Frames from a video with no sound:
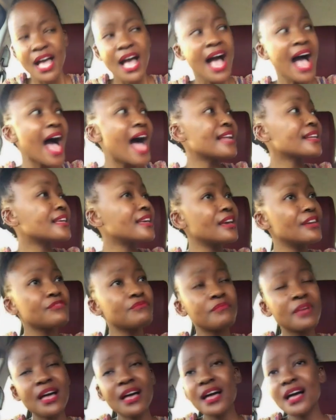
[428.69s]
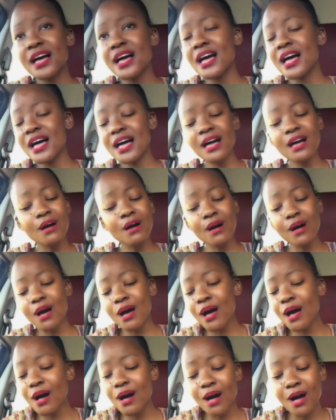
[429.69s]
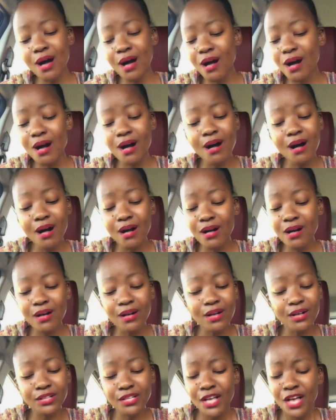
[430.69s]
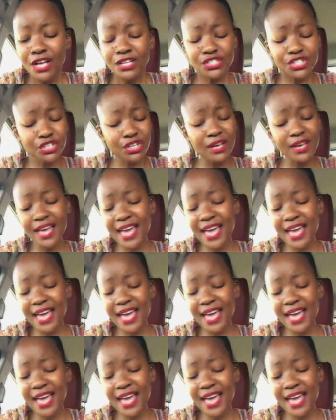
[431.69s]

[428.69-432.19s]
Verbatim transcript: I give my all to